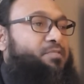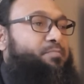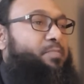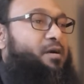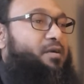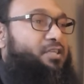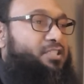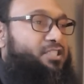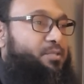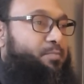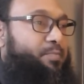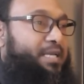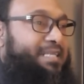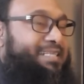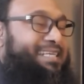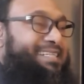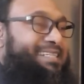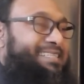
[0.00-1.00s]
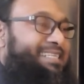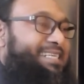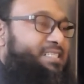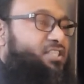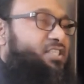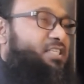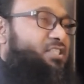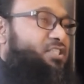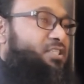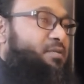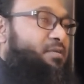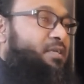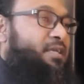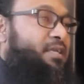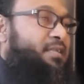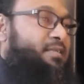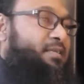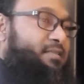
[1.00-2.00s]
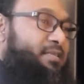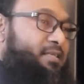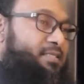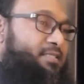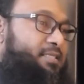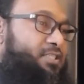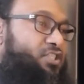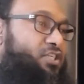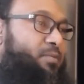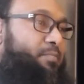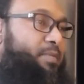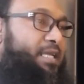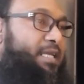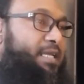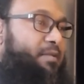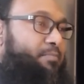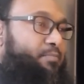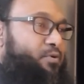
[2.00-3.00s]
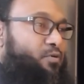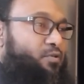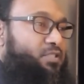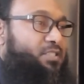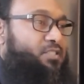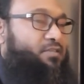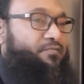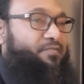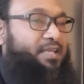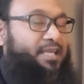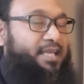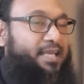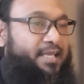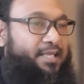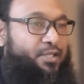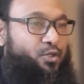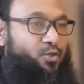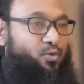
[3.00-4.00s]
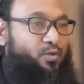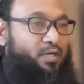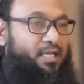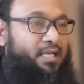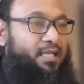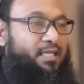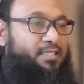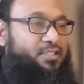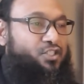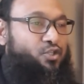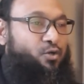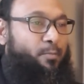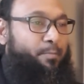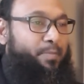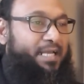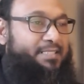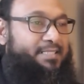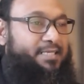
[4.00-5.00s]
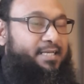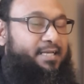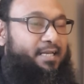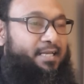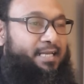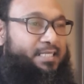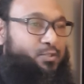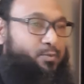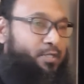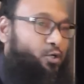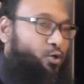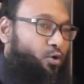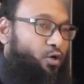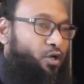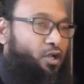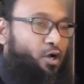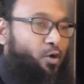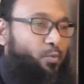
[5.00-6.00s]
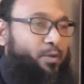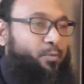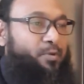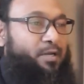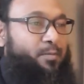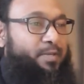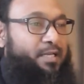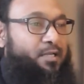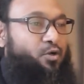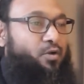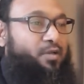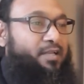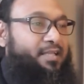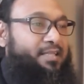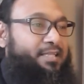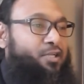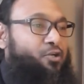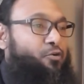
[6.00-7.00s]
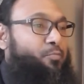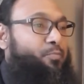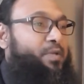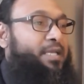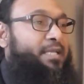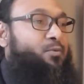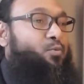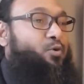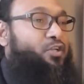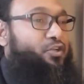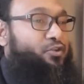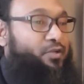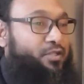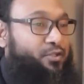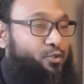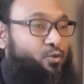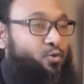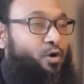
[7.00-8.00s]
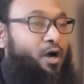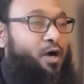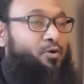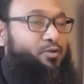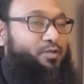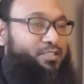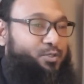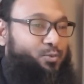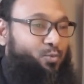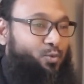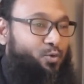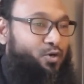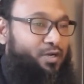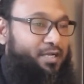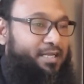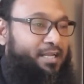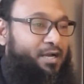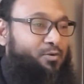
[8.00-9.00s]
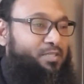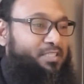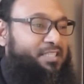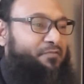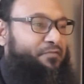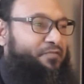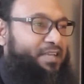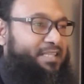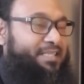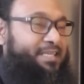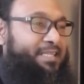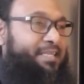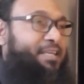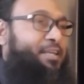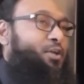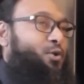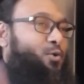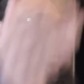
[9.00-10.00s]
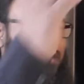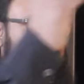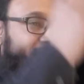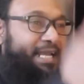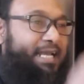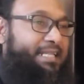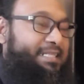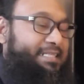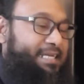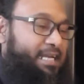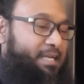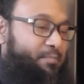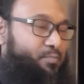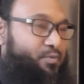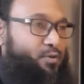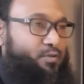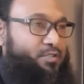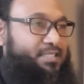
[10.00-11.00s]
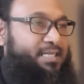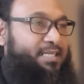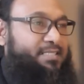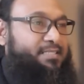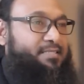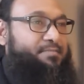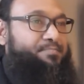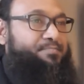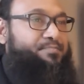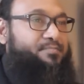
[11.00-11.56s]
participate in the decision making process of the EU. So basically, as we go along, we will be looking at the European. What did it do? How does it work? And how does it fit in with the entire process?